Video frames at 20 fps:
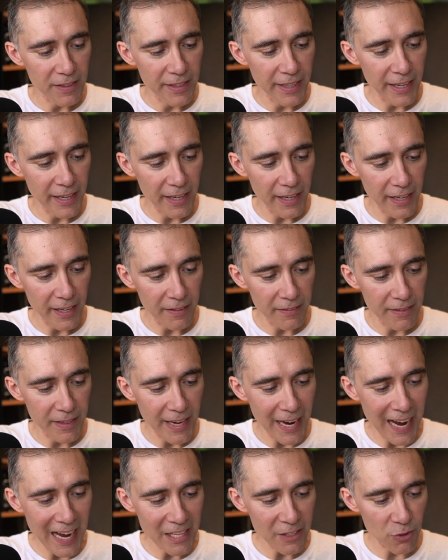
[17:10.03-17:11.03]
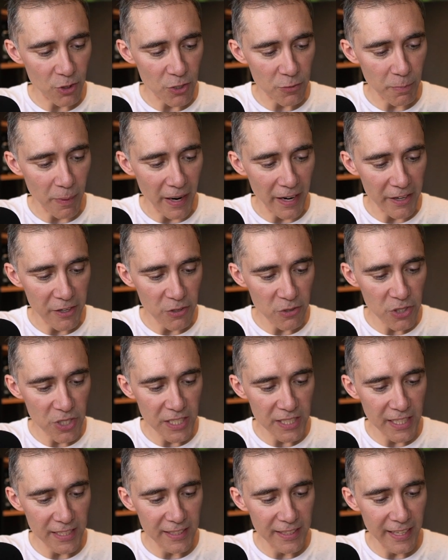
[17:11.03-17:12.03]
the address bar, you
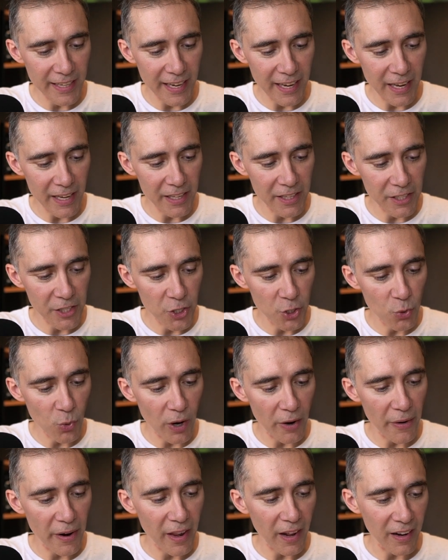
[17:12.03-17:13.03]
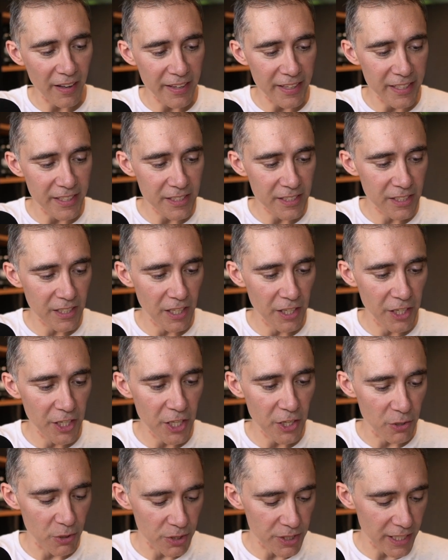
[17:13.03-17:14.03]
see that the URL is
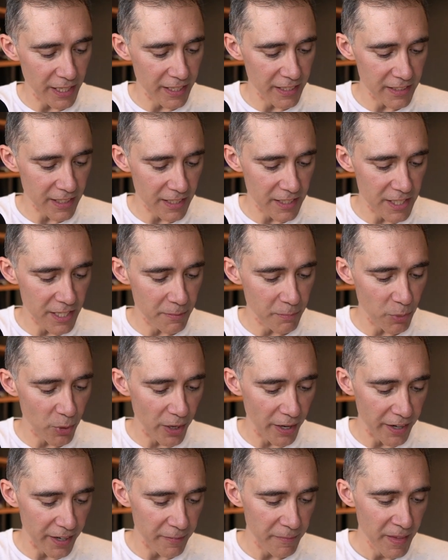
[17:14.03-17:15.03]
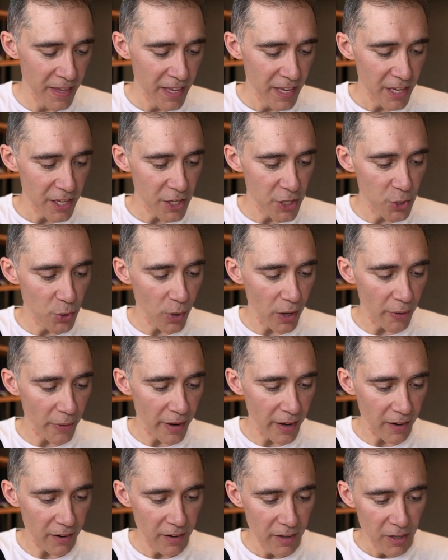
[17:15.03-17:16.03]
huge and it's a temporary
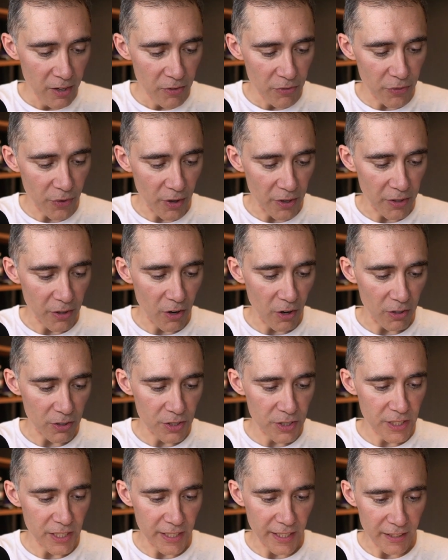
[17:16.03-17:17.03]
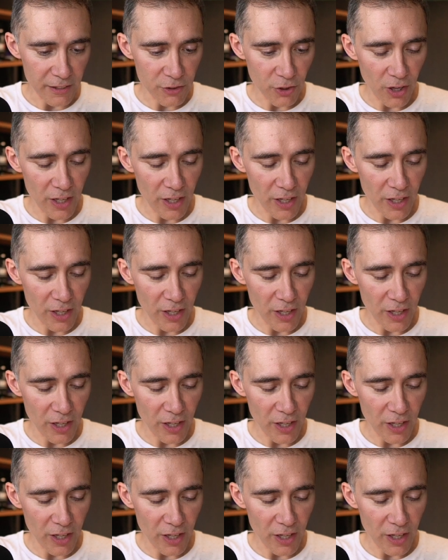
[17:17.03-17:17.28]
URL from Hostinger.